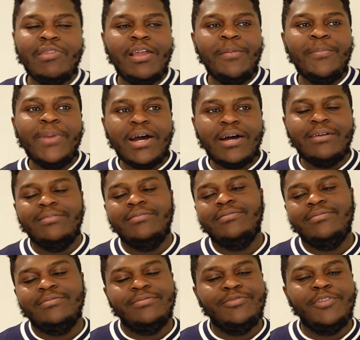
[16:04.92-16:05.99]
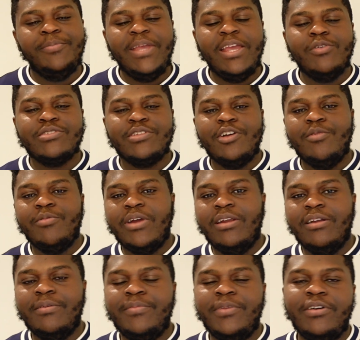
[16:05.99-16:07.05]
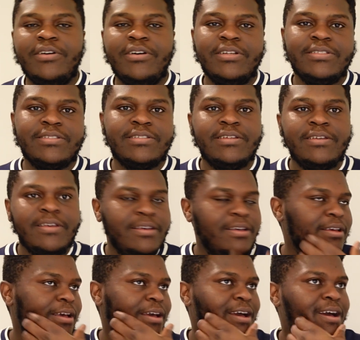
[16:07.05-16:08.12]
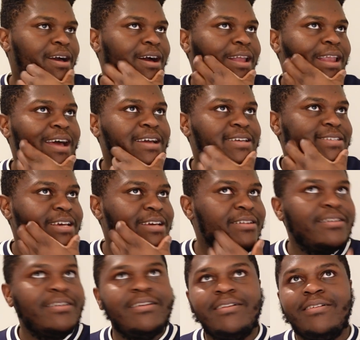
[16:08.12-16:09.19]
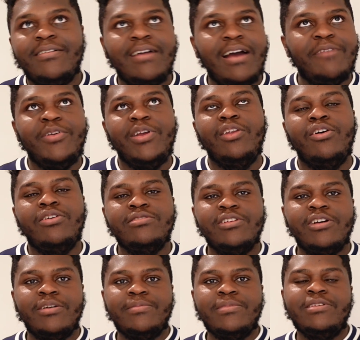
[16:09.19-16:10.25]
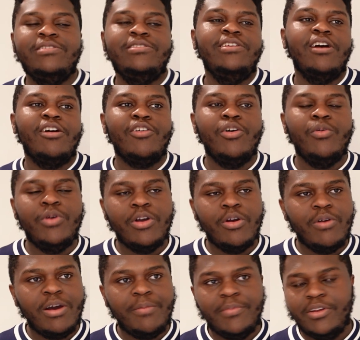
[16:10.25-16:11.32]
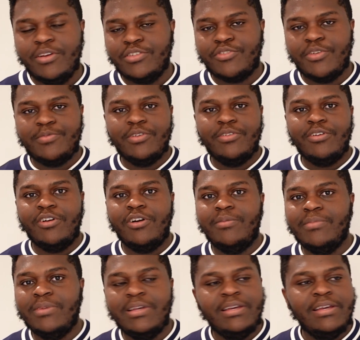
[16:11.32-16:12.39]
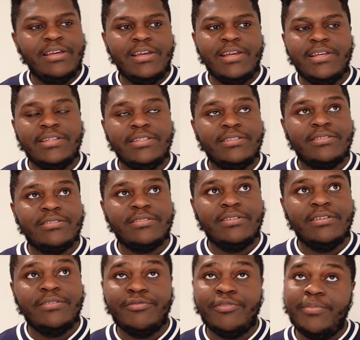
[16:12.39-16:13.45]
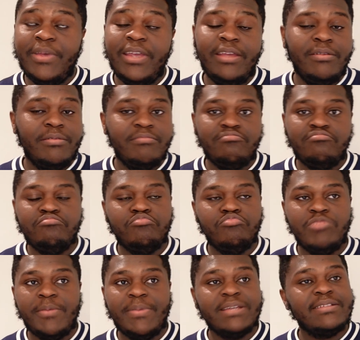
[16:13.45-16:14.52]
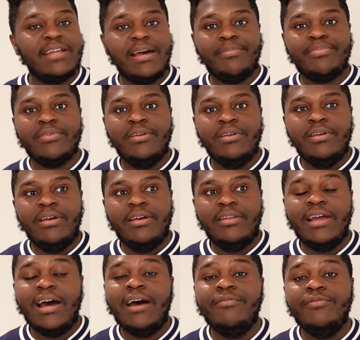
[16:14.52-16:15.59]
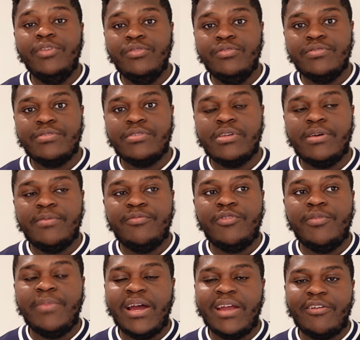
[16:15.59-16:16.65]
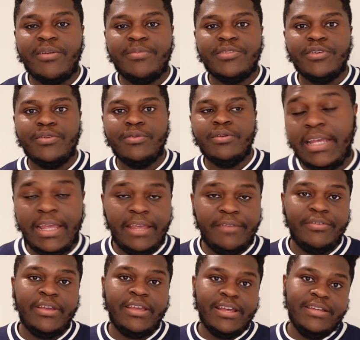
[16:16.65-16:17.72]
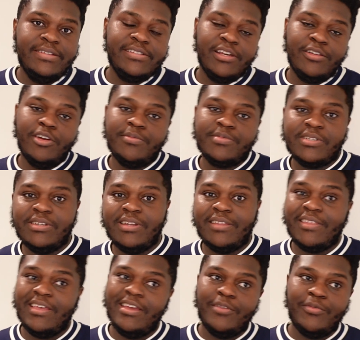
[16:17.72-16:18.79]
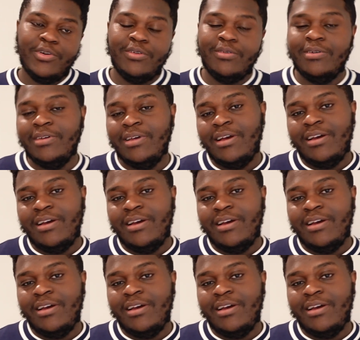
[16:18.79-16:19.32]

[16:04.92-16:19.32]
But for me, it was a no-brainer because, like I said, I think long-term CRO will go up because Crypto.com is, for me, the best app that I've used for buying crypto. If it gains the adoption, I think it will.